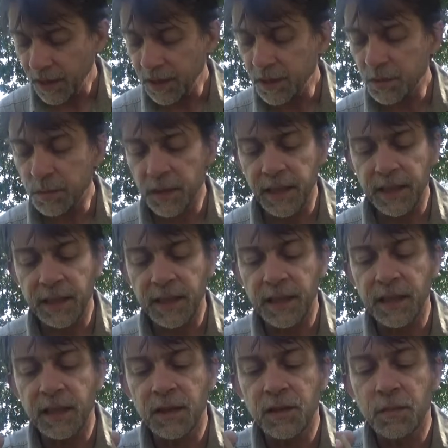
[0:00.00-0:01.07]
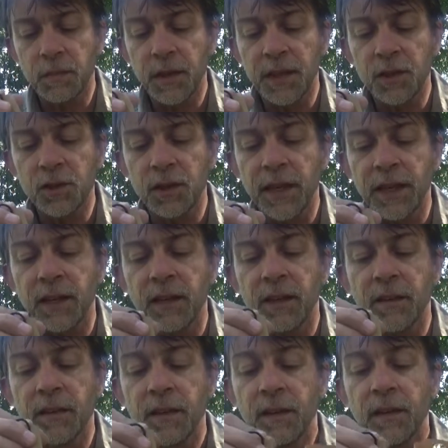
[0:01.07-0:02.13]
is my my striker
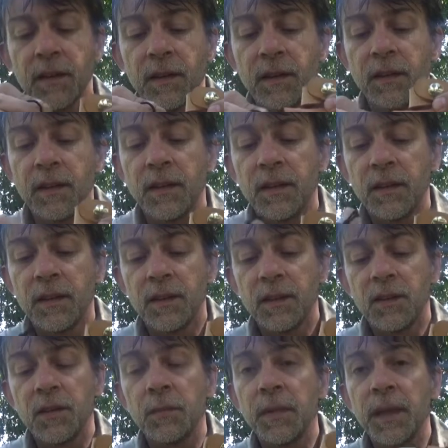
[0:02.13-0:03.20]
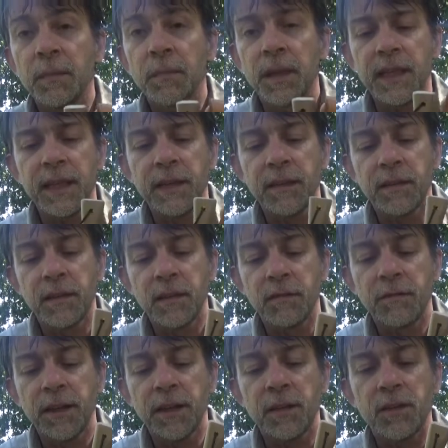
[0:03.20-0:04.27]
to make my
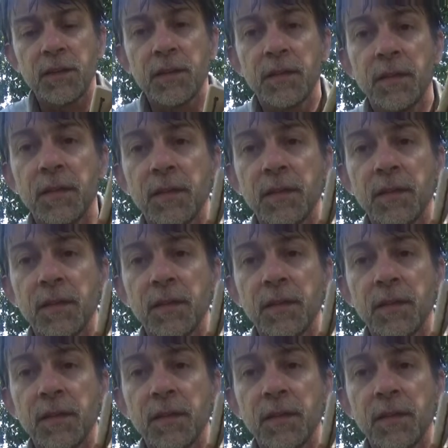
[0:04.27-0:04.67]
fires.